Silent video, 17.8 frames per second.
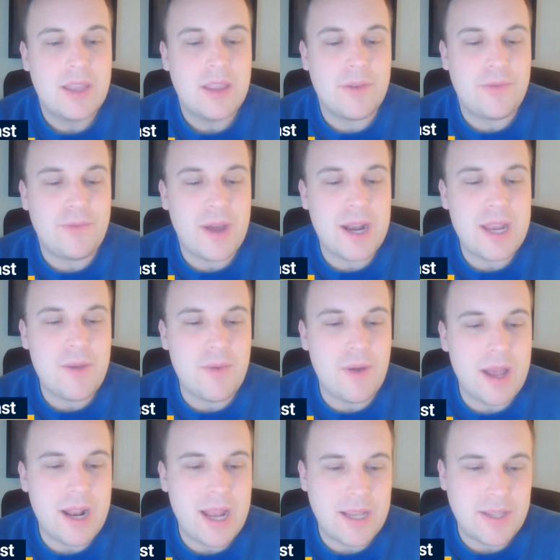The funny
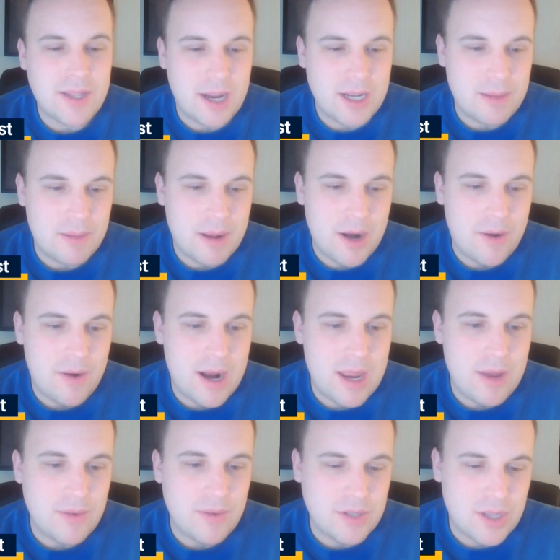one I talked about
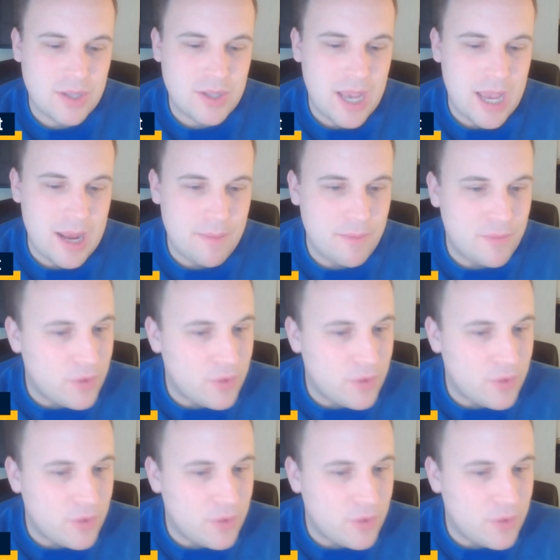already was the Tatum